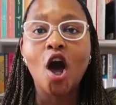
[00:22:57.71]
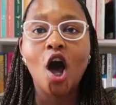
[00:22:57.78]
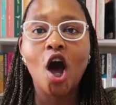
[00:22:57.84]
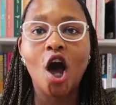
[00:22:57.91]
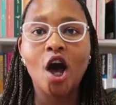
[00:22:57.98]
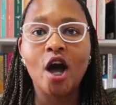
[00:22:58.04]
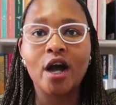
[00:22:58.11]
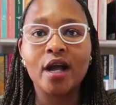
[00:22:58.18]

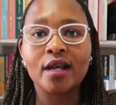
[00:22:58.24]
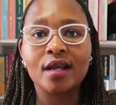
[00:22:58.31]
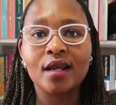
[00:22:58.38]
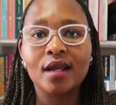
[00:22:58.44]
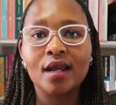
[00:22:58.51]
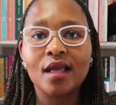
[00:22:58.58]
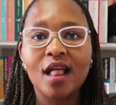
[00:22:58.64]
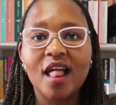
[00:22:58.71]

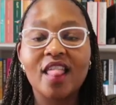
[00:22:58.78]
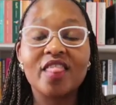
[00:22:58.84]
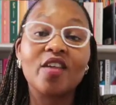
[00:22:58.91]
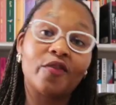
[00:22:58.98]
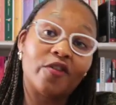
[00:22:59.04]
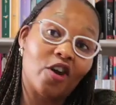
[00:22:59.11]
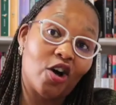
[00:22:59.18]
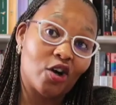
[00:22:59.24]
on
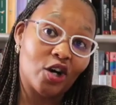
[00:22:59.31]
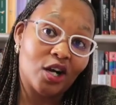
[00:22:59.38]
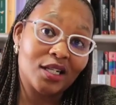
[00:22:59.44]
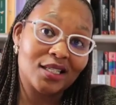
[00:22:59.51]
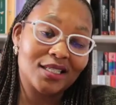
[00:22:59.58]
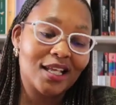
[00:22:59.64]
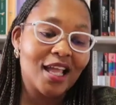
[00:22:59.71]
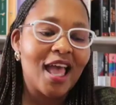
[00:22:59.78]
the
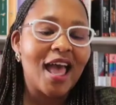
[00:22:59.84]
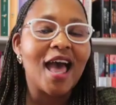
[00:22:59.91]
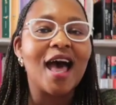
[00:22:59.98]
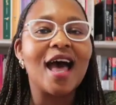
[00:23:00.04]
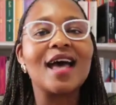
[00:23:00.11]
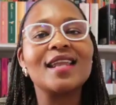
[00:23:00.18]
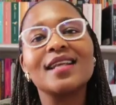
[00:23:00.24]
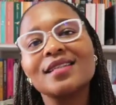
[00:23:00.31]
vlogs.
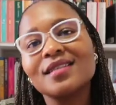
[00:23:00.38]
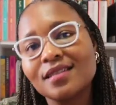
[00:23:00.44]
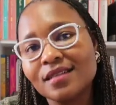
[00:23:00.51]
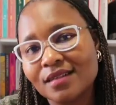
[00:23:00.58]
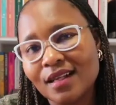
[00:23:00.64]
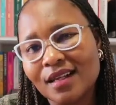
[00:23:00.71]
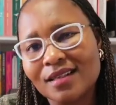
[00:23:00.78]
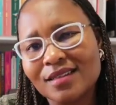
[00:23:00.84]
And
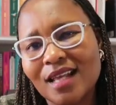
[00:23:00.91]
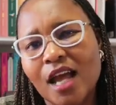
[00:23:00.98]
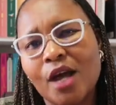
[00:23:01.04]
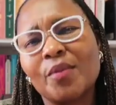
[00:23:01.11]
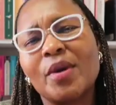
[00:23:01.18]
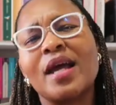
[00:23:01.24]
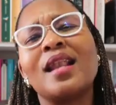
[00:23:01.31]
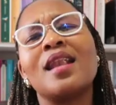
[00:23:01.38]
until next
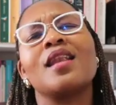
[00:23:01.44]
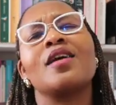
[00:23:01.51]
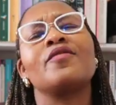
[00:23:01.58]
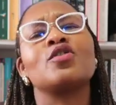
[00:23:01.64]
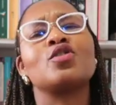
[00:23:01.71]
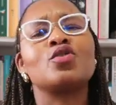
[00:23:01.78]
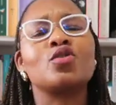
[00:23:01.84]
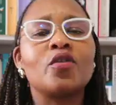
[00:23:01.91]
time, I
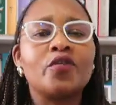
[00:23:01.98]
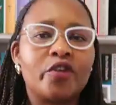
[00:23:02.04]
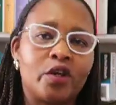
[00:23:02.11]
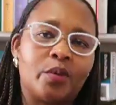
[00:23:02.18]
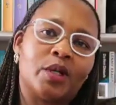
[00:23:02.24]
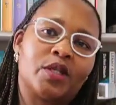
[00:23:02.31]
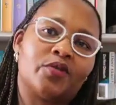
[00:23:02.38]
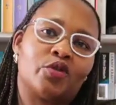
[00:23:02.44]
love you so
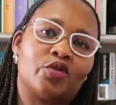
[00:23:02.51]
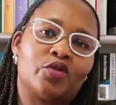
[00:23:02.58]
very much for